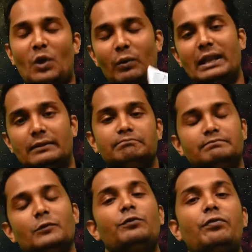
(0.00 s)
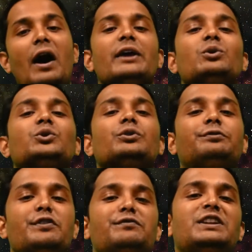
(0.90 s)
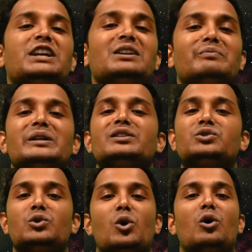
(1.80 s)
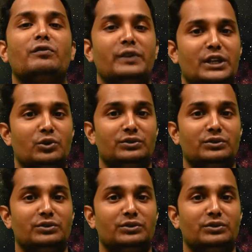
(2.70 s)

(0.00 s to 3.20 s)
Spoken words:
well, 5 to 15-minute long videos.